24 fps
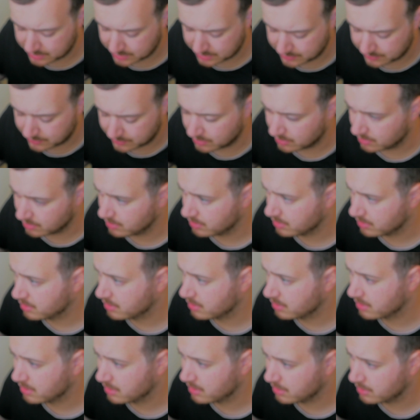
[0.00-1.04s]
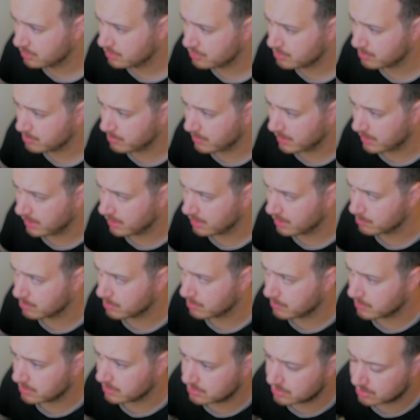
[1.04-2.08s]
for Japan, but I'm
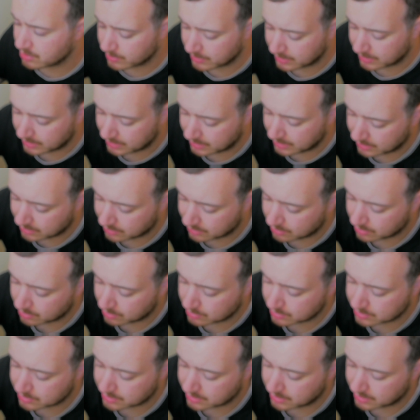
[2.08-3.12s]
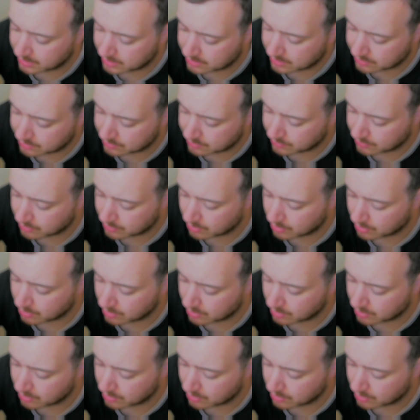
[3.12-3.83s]
not sure what Ginko stands for.